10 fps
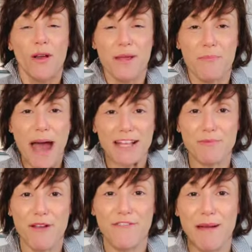get back
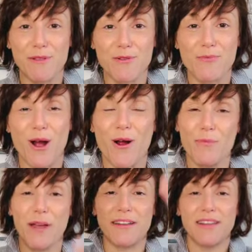to my family room
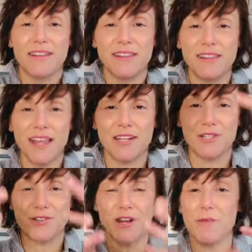carpet, light
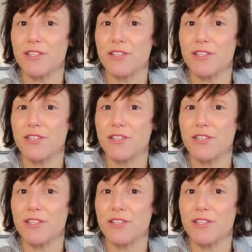stream.